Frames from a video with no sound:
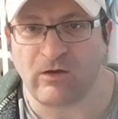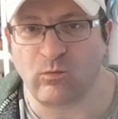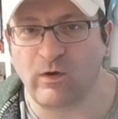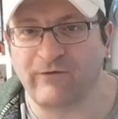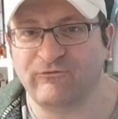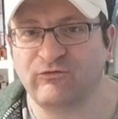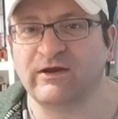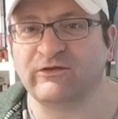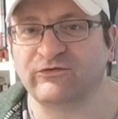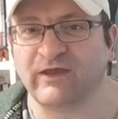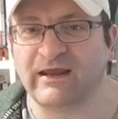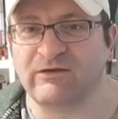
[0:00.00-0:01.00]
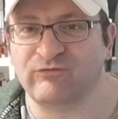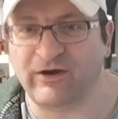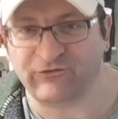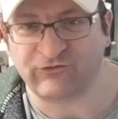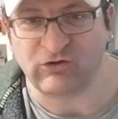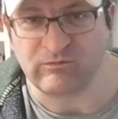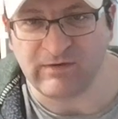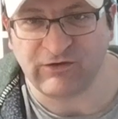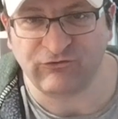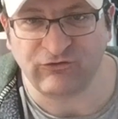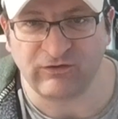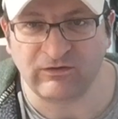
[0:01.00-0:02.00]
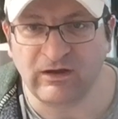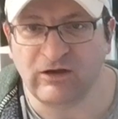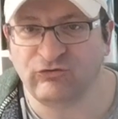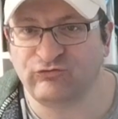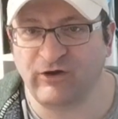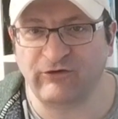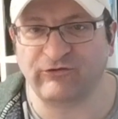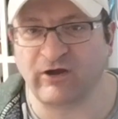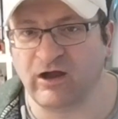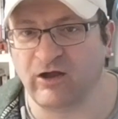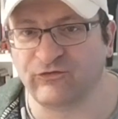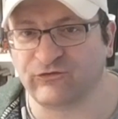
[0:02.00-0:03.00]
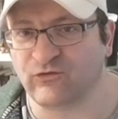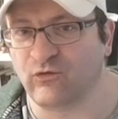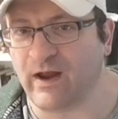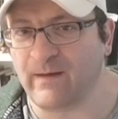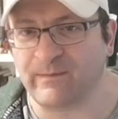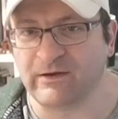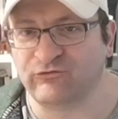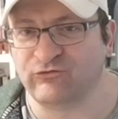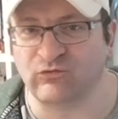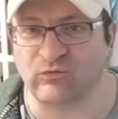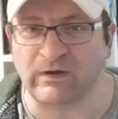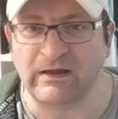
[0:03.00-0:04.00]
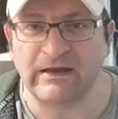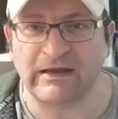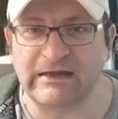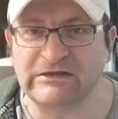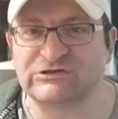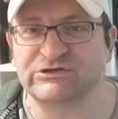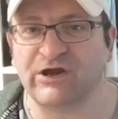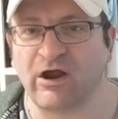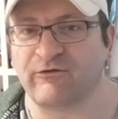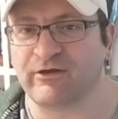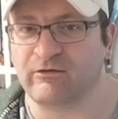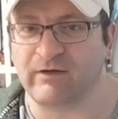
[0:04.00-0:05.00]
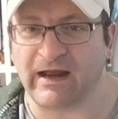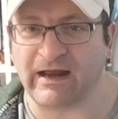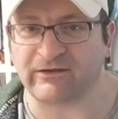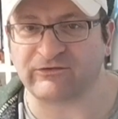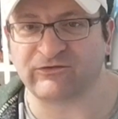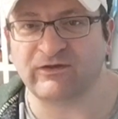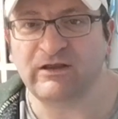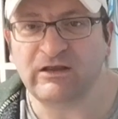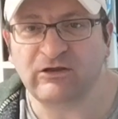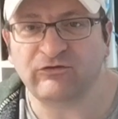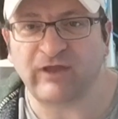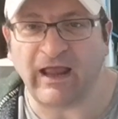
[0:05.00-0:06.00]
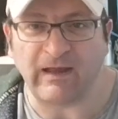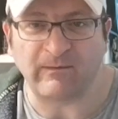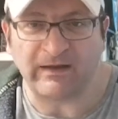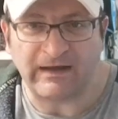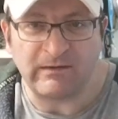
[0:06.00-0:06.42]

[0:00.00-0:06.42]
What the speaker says: Whether it's a rescue mission, treasure hunt, or epic duel, each scenario adds an